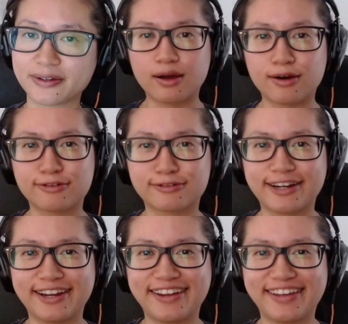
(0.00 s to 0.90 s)
All
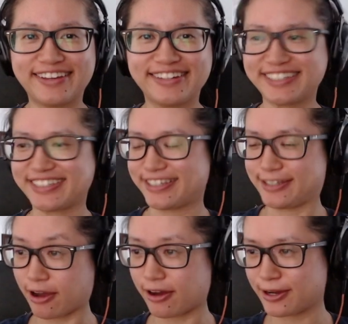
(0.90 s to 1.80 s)
right, it is
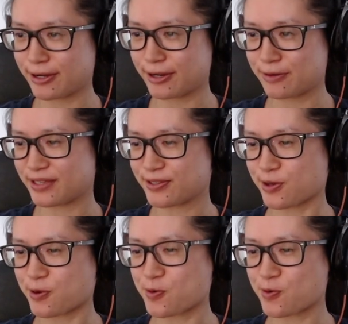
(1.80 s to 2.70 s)
time
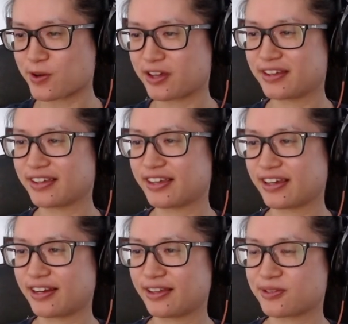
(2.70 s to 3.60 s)
to
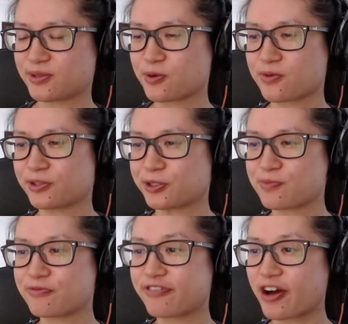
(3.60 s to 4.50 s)
get into volume
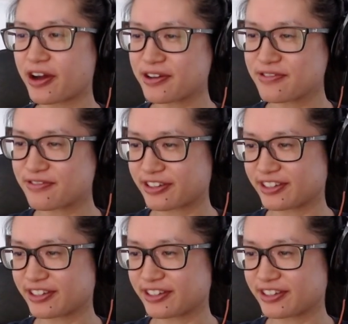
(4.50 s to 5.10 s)
5,